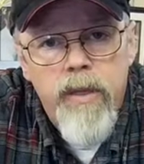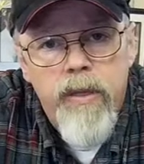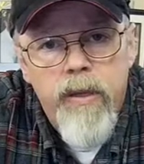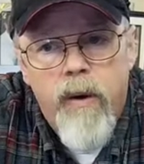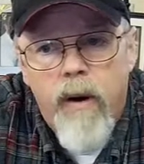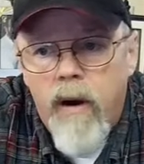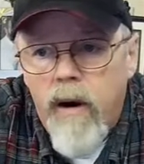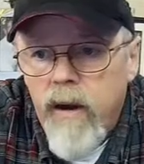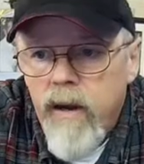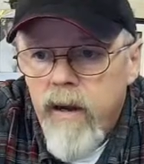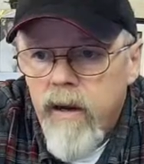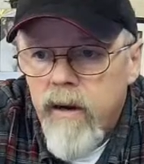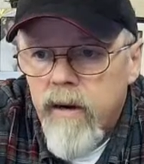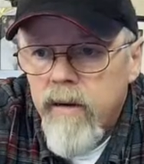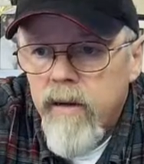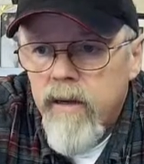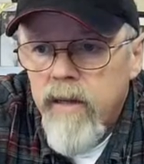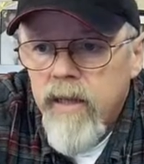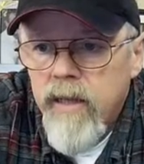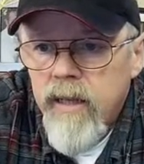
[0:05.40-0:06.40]
thaw here
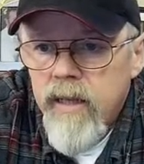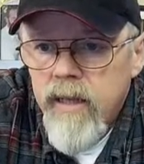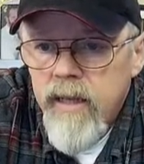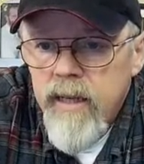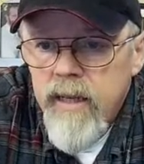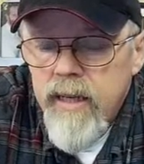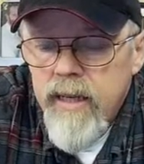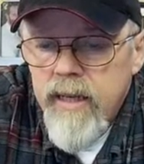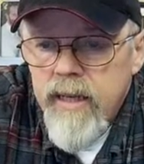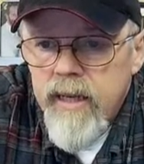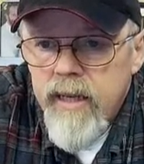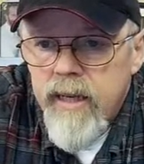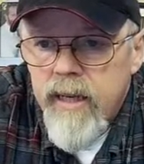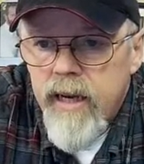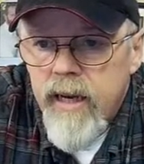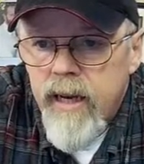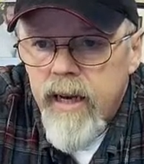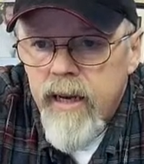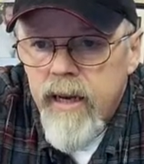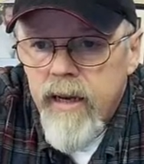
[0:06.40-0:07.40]

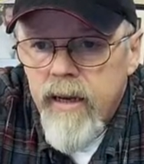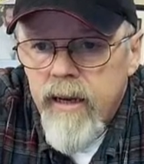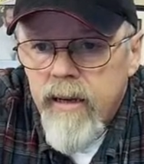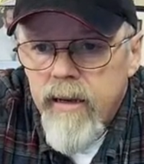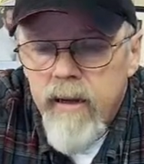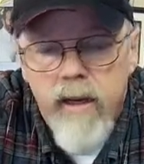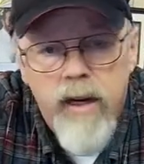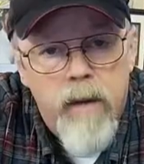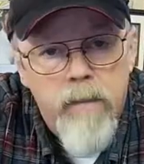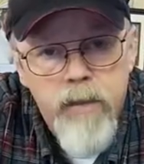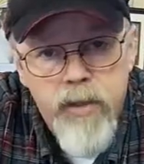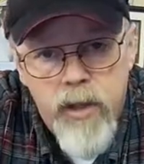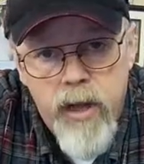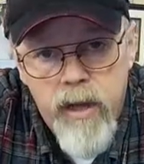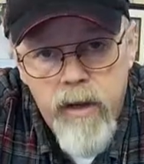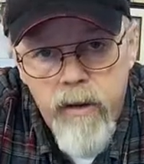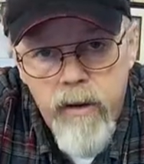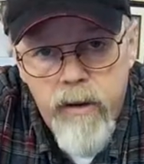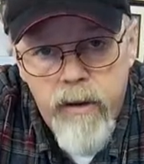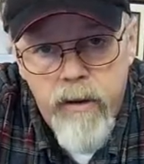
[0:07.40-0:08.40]
in upstate
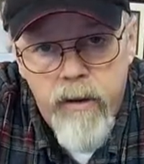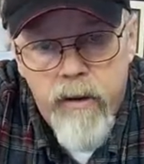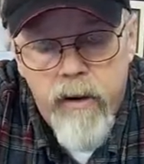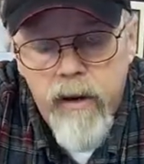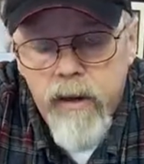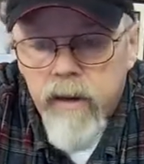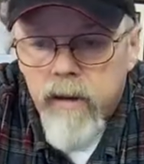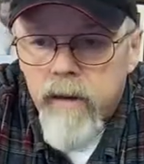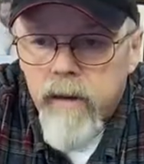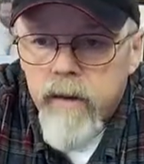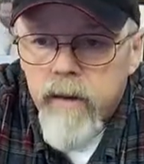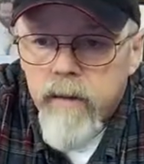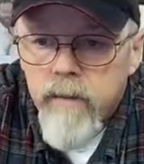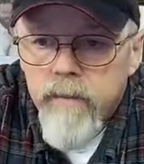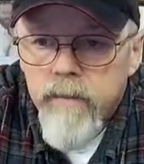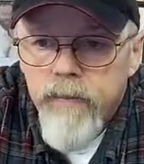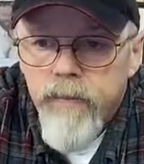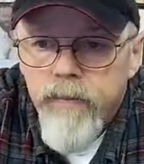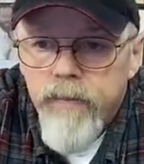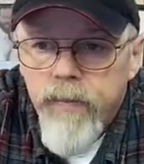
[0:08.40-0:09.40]
New York.
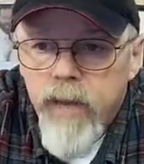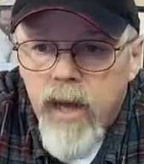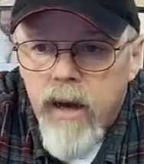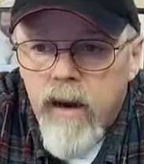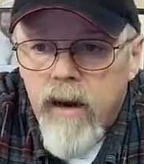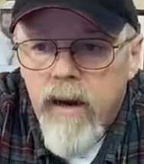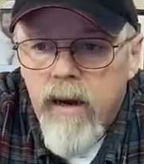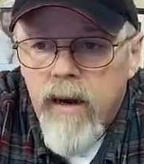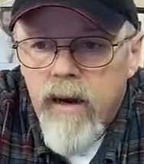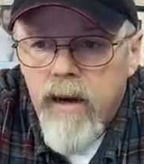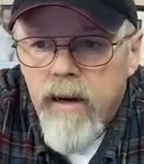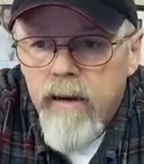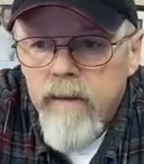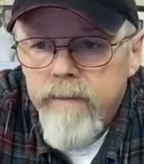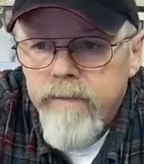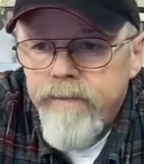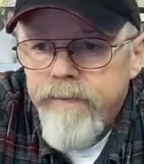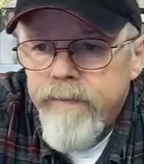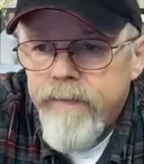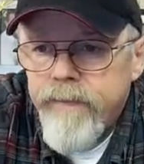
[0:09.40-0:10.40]
Uh,
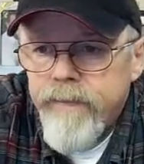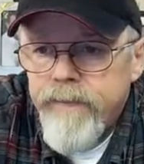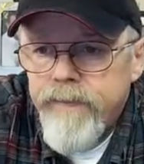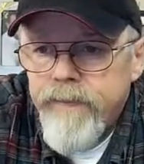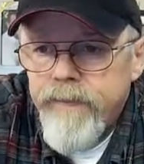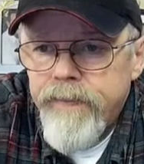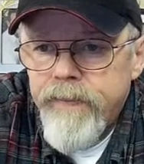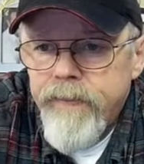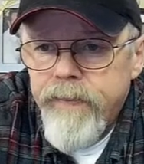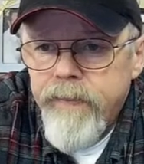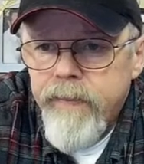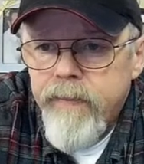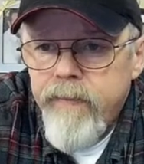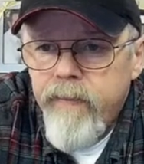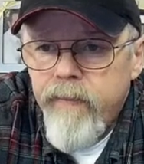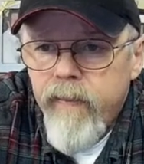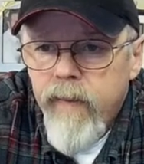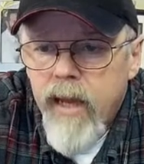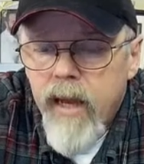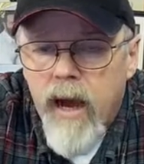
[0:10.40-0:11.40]

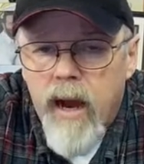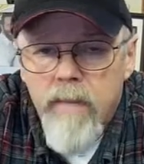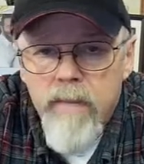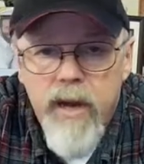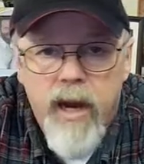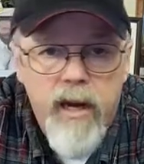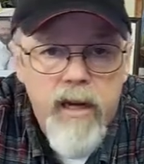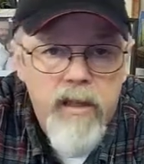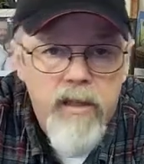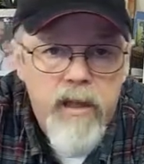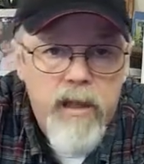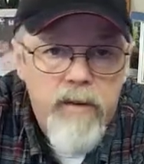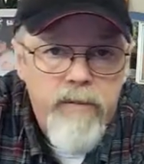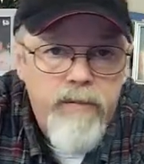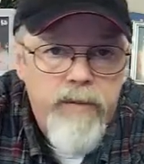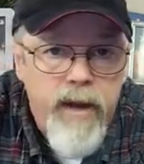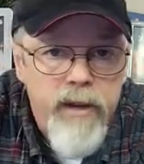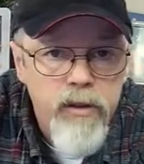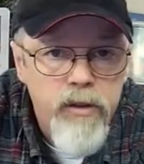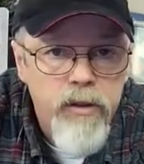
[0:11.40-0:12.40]
I'm not as
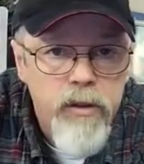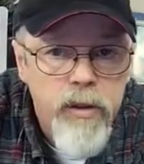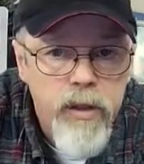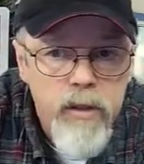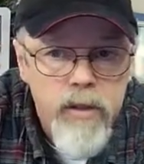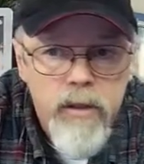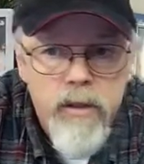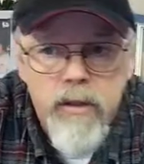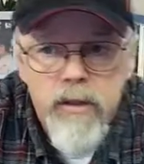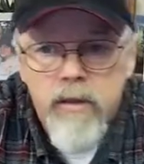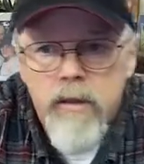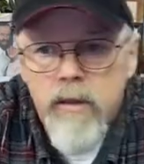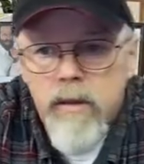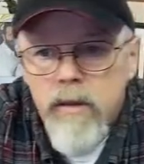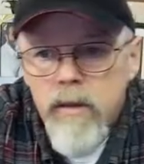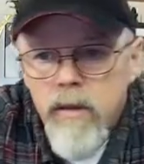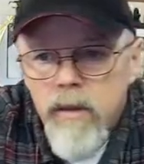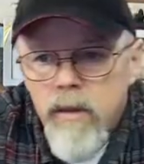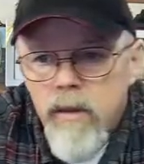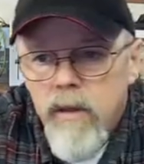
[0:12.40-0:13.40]
adventurous
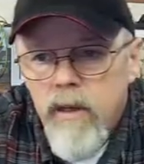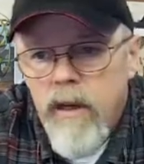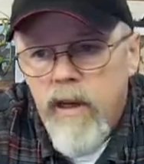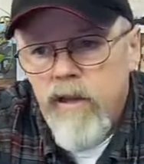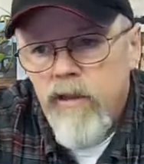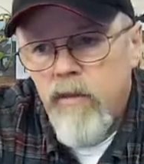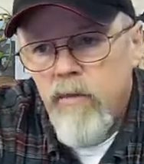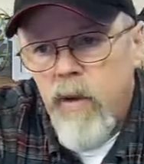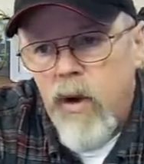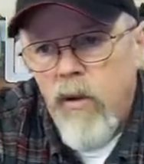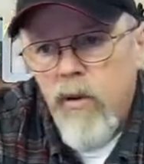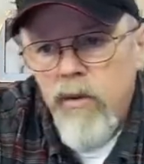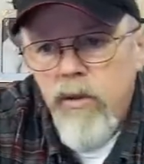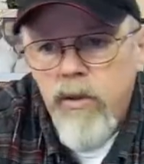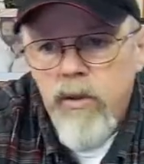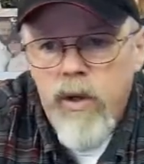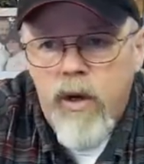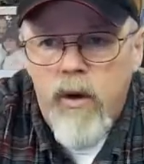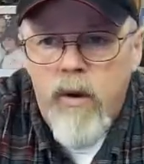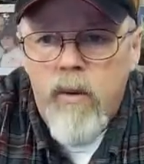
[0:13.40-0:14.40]
as most,
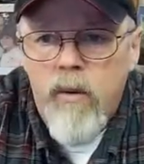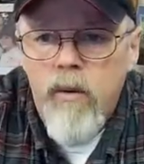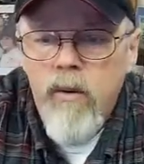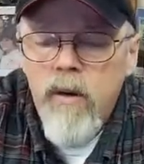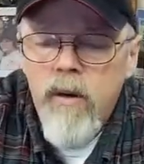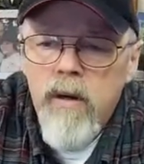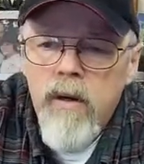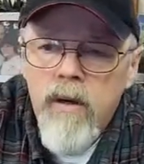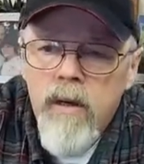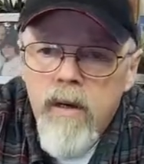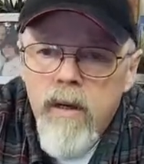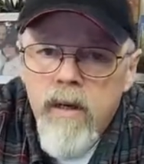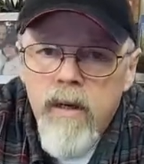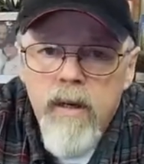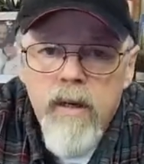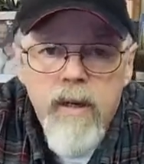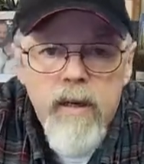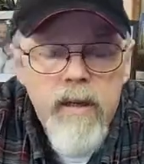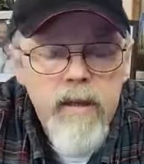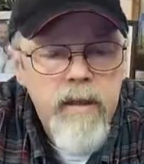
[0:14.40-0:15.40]
so
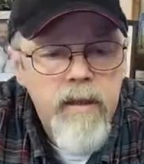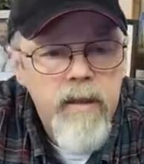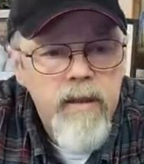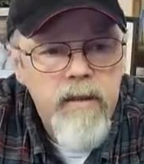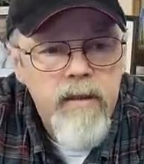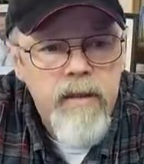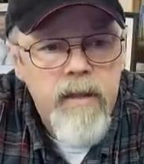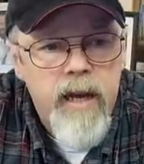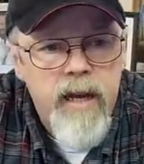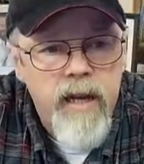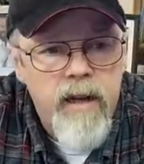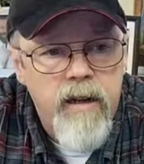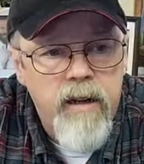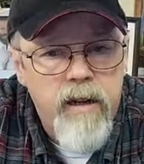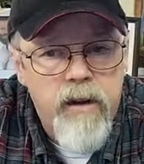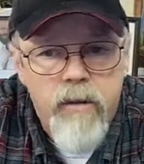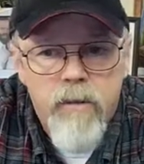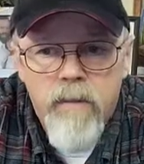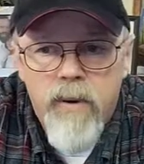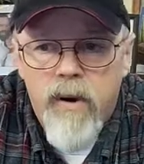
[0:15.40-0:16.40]
taking a
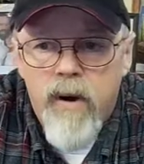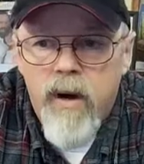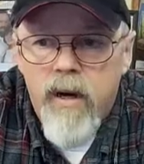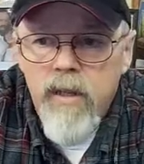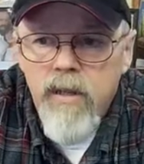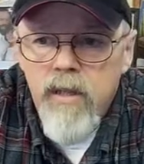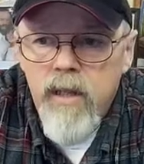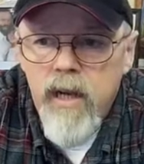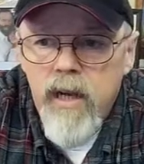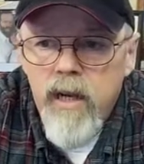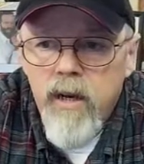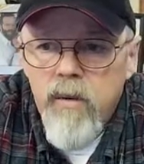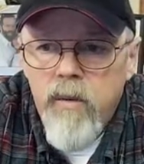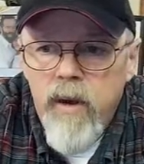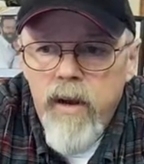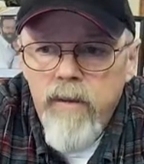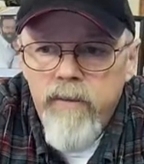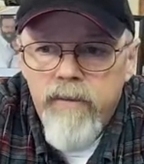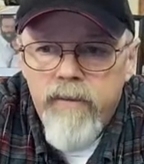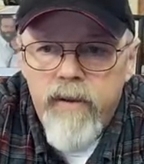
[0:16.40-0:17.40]
little pause here,
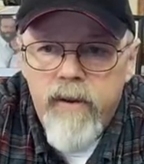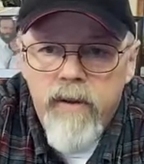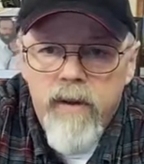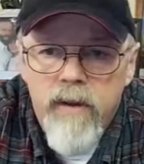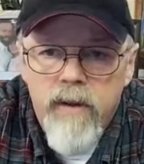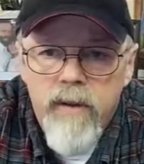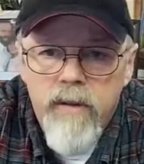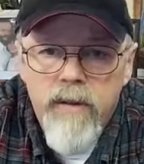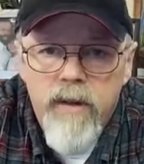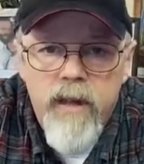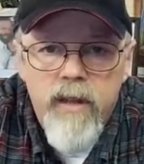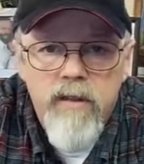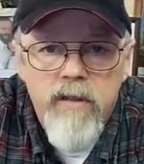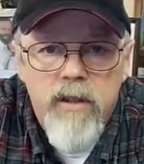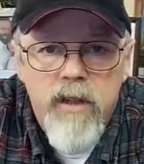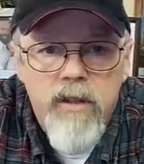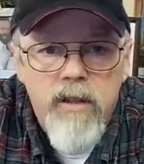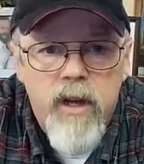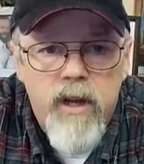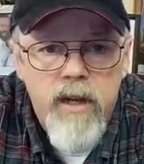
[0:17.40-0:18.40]
waiting for things to
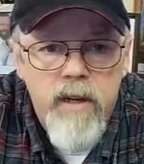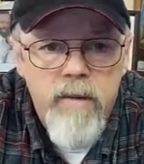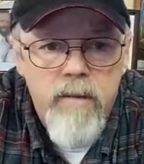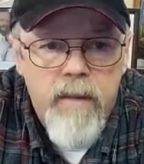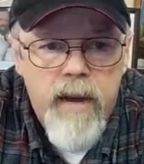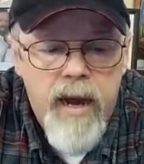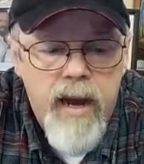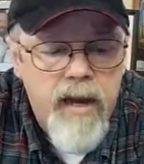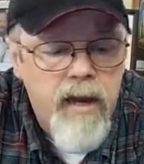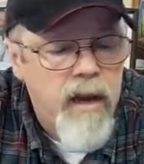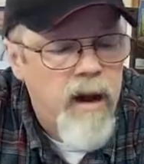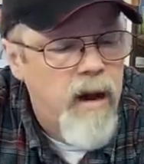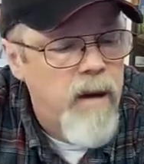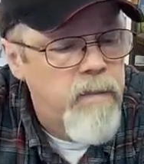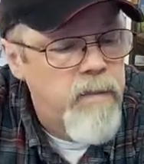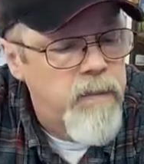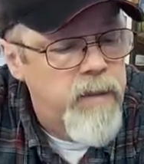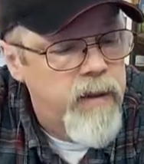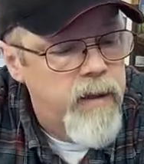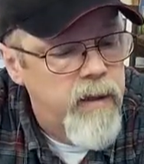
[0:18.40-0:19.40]
tighten back
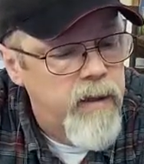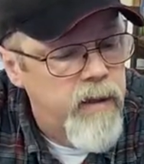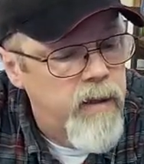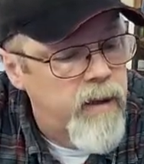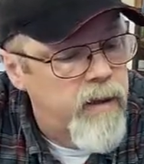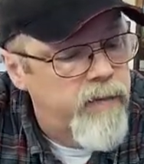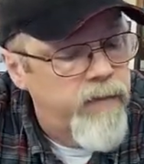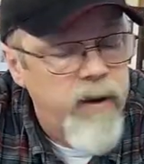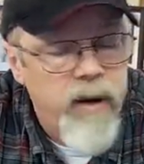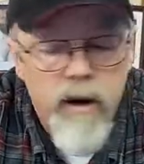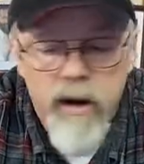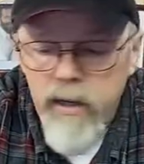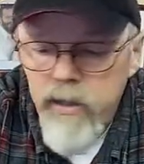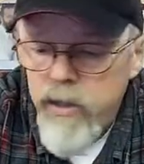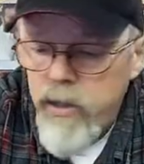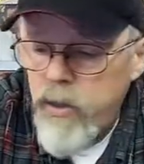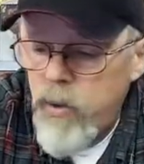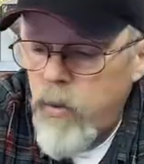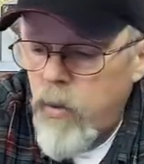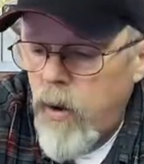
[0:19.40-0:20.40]
up, and I figure I'd
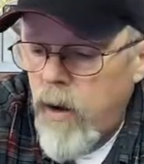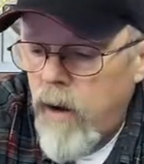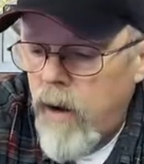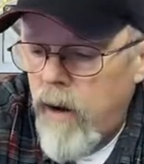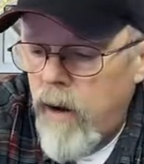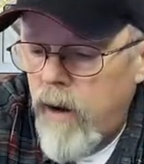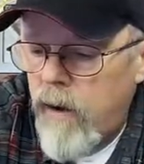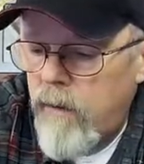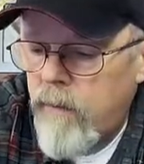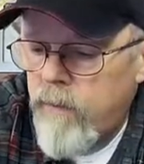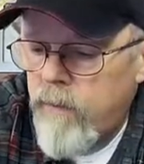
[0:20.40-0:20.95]
do a